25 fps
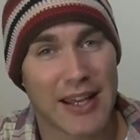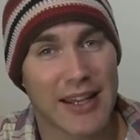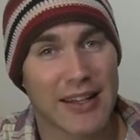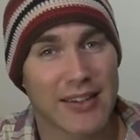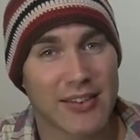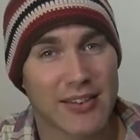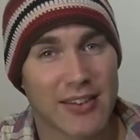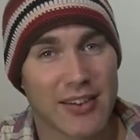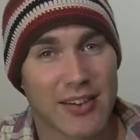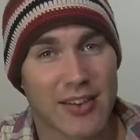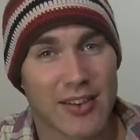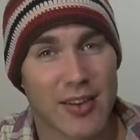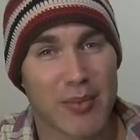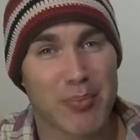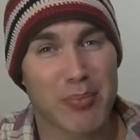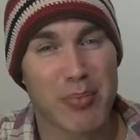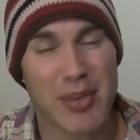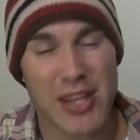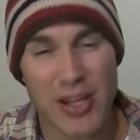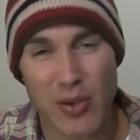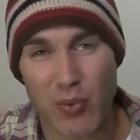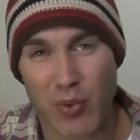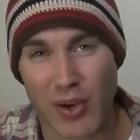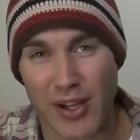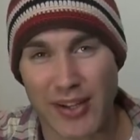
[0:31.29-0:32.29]
And the
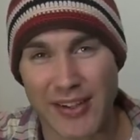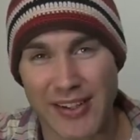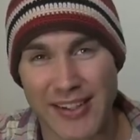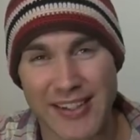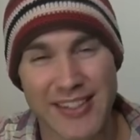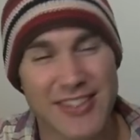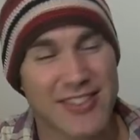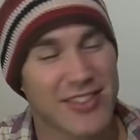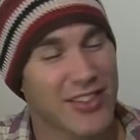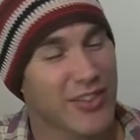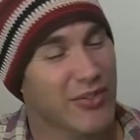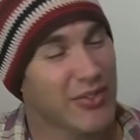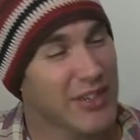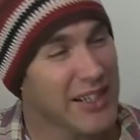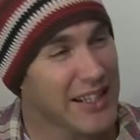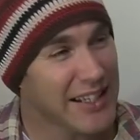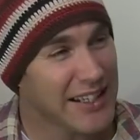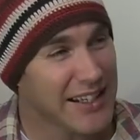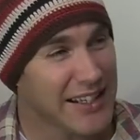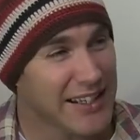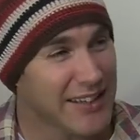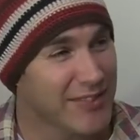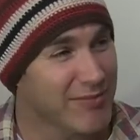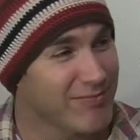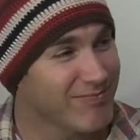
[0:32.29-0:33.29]
big one, and it's a
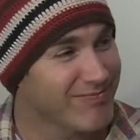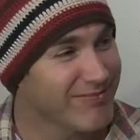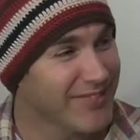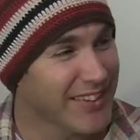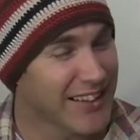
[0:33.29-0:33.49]
really,